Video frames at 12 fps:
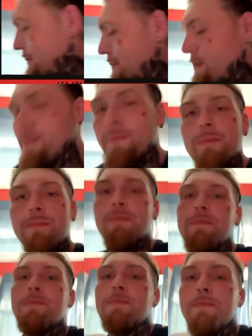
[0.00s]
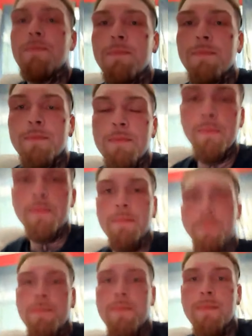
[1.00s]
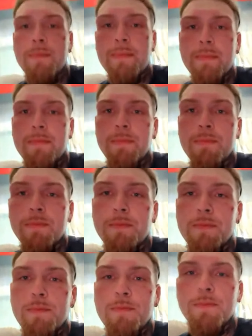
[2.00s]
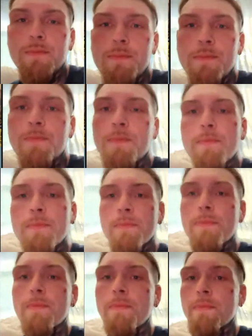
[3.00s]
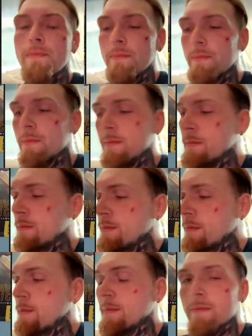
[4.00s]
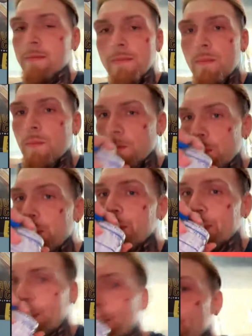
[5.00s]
(not speaking)